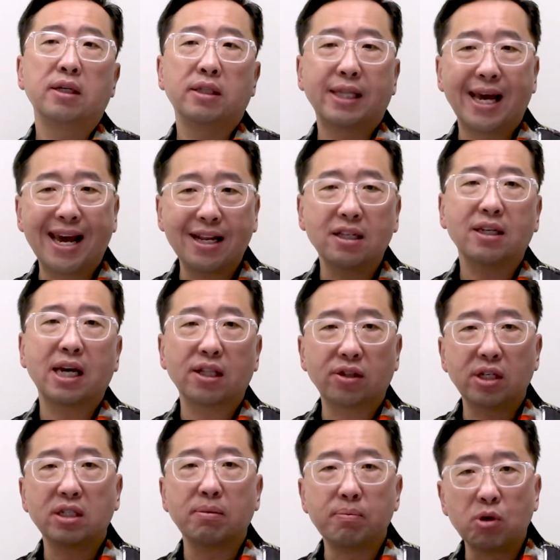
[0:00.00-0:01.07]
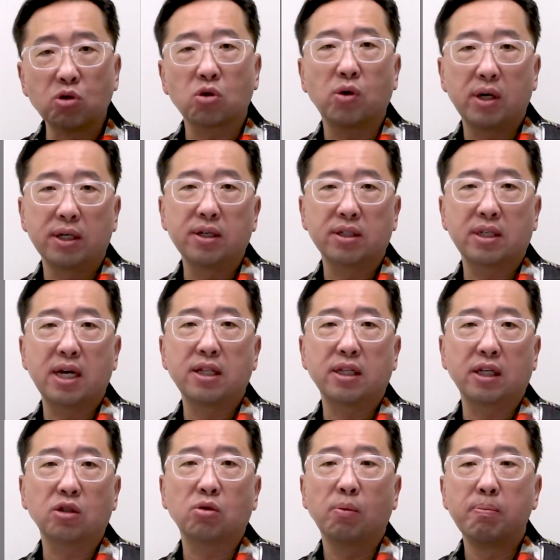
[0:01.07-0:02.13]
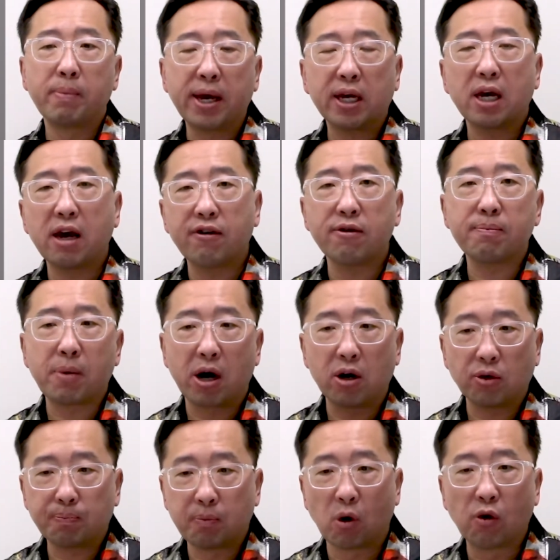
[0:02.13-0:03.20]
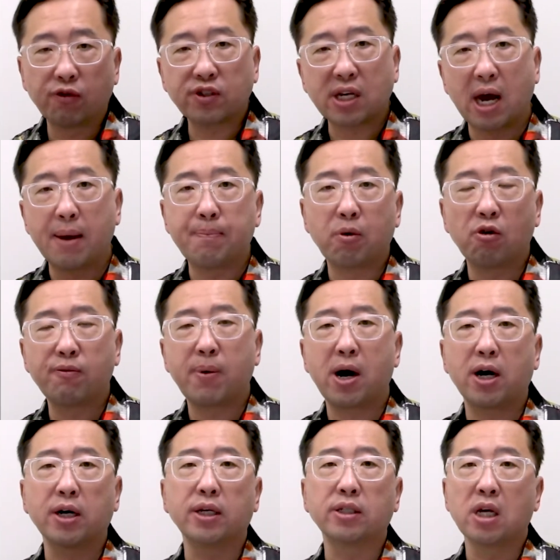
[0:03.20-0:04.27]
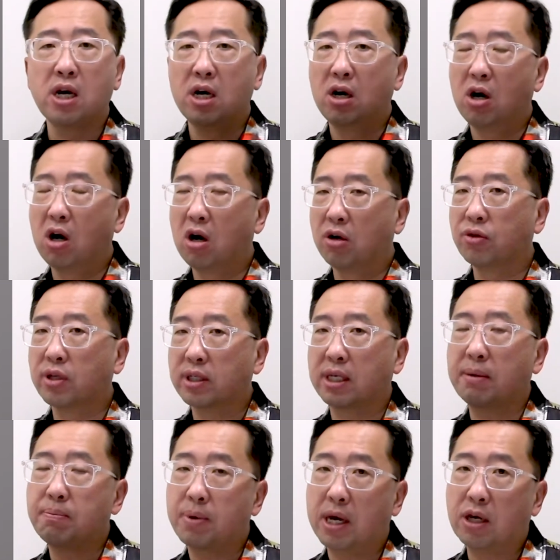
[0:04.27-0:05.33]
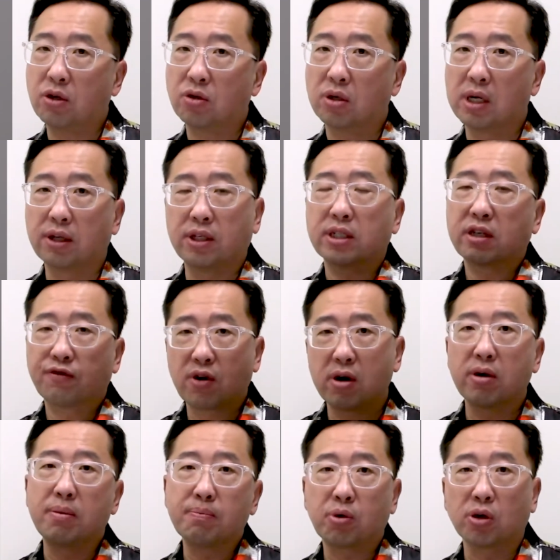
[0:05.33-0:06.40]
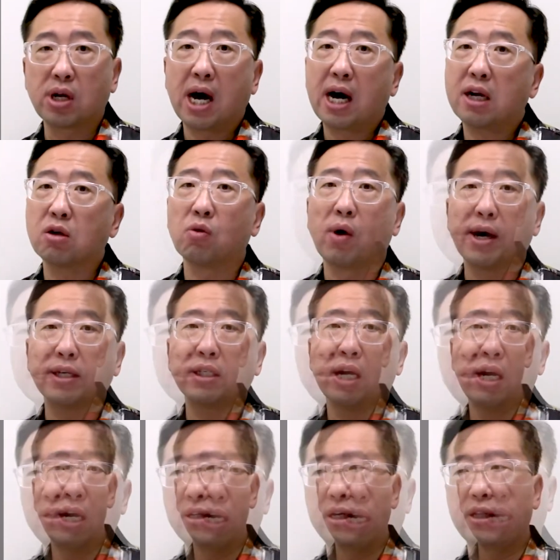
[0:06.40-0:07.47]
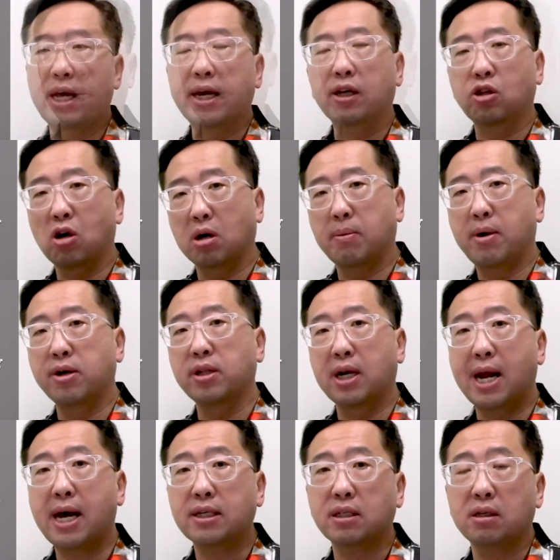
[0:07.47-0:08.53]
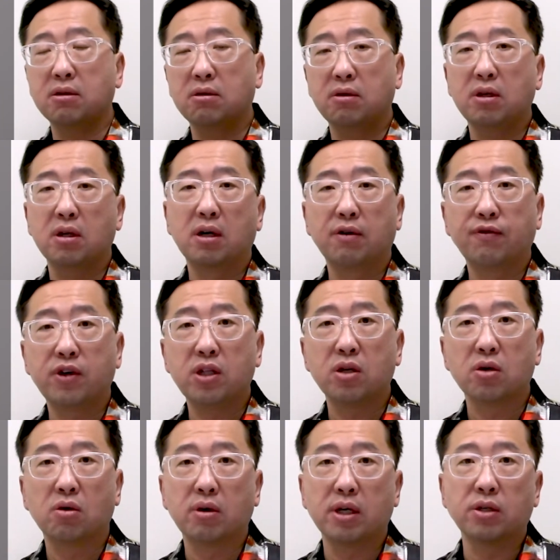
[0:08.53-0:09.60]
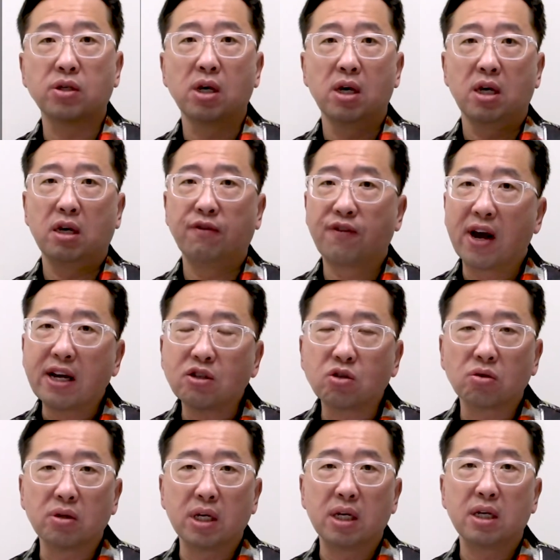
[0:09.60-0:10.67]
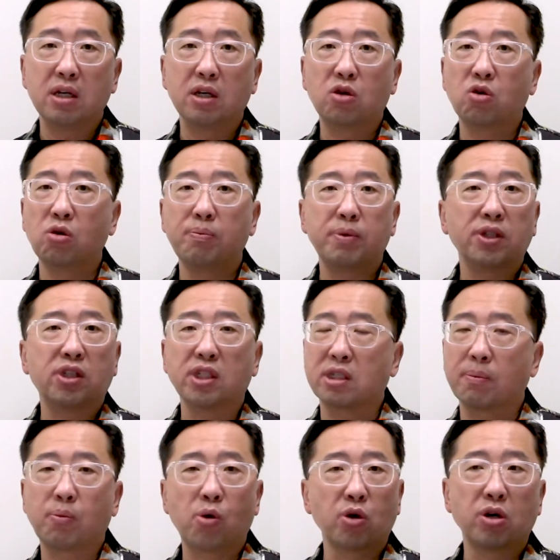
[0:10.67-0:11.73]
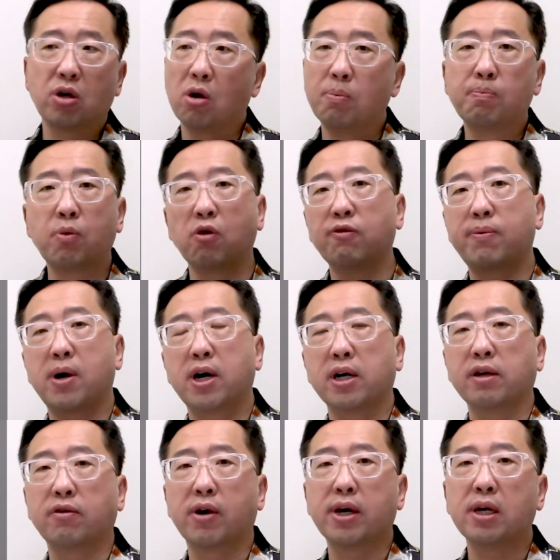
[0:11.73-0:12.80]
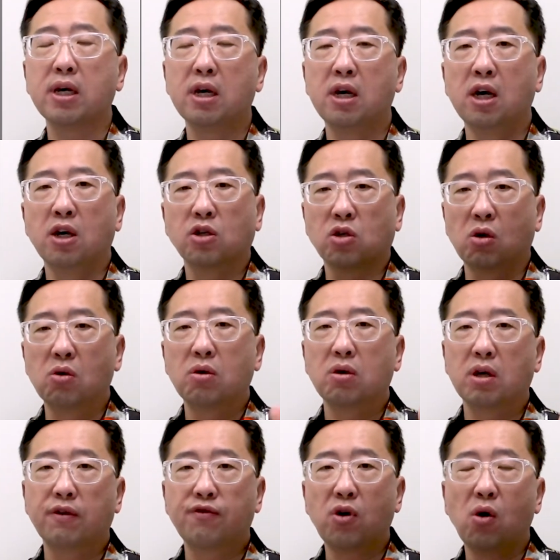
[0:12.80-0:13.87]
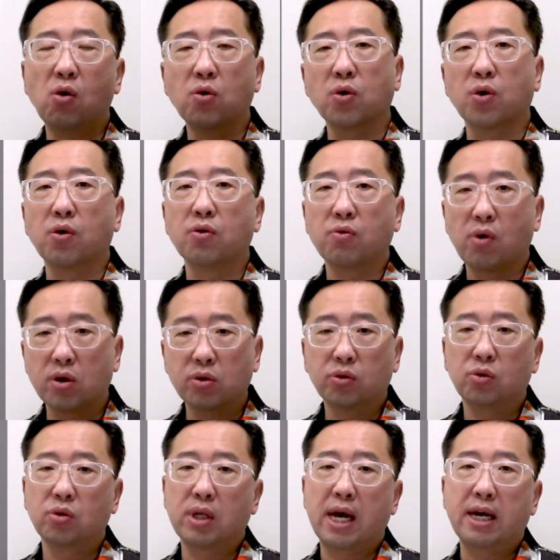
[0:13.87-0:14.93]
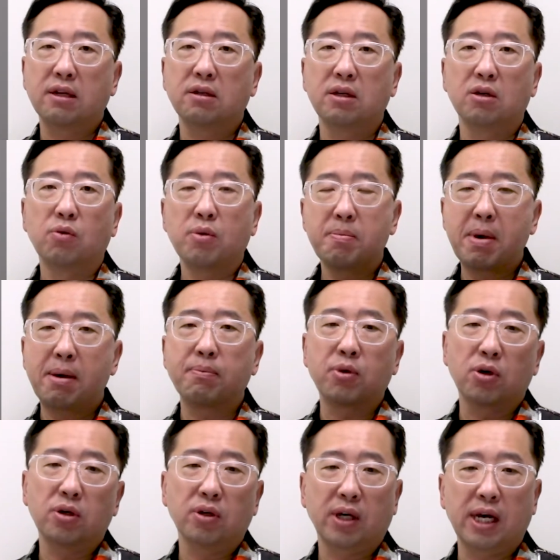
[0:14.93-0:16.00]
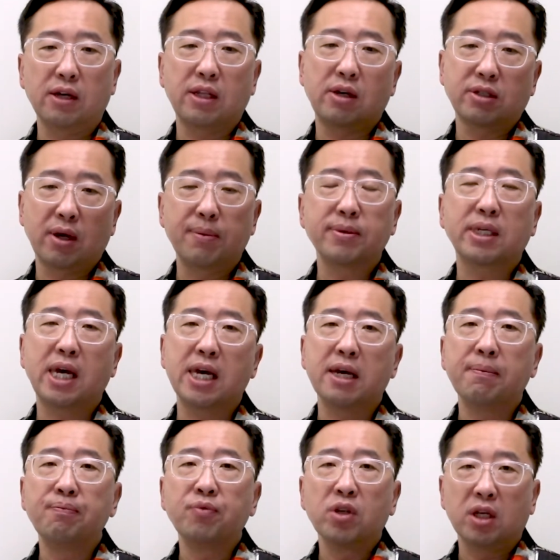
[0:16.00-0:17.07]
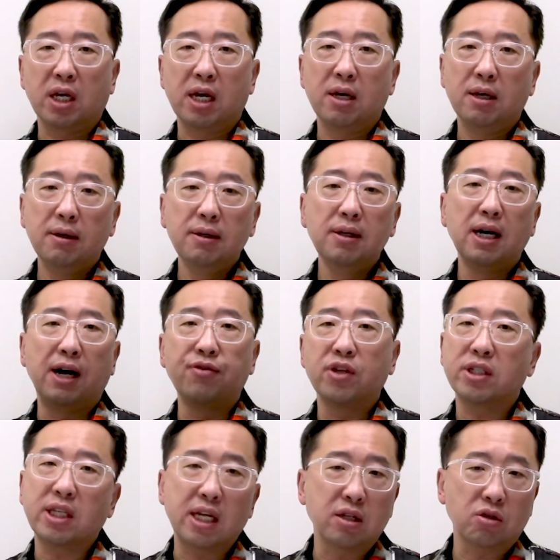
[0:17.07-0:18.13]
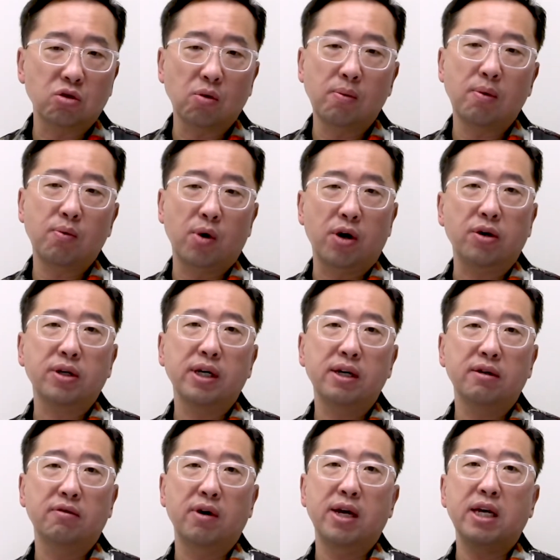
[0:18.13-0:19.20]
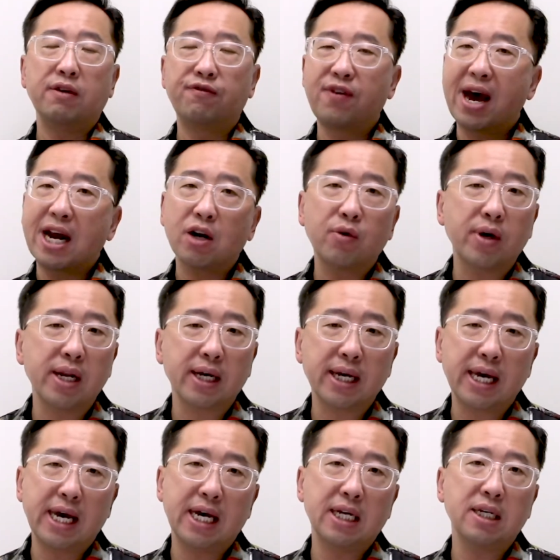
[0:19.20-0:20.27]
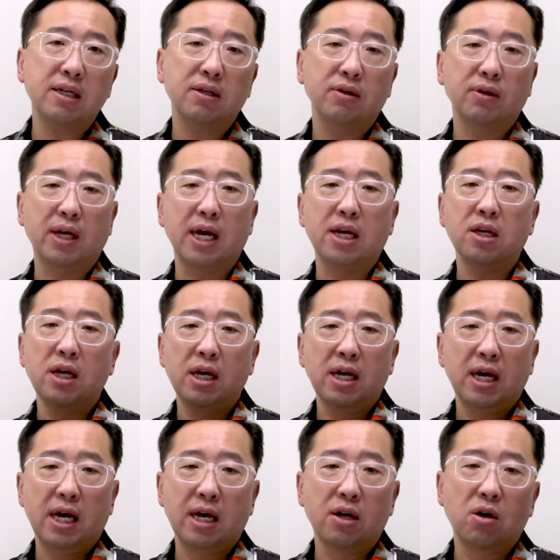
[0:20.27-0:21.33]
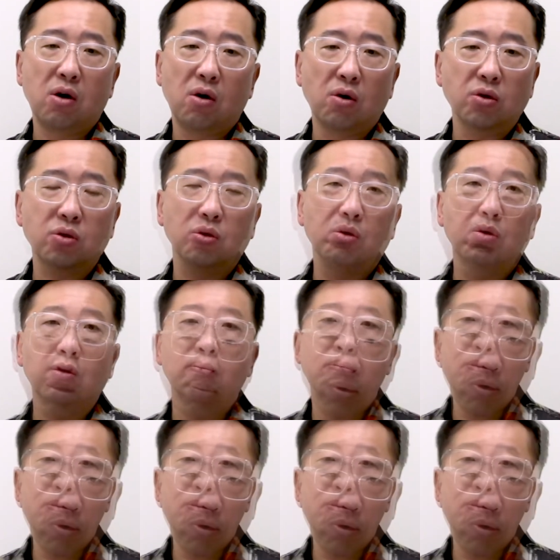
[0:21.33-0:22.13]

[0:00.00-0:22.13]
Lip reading: Then get this mutual understanding to make everybody, both parties on the same page. Now this is very important. Otherwise, like I talked about in the last video, is eventually it could be disappointed on both parties, right? So if owner, we want to do that, remember, okay, that's what I'm saying, okay, understand the scope of work, right? Evaluate again, okay, and also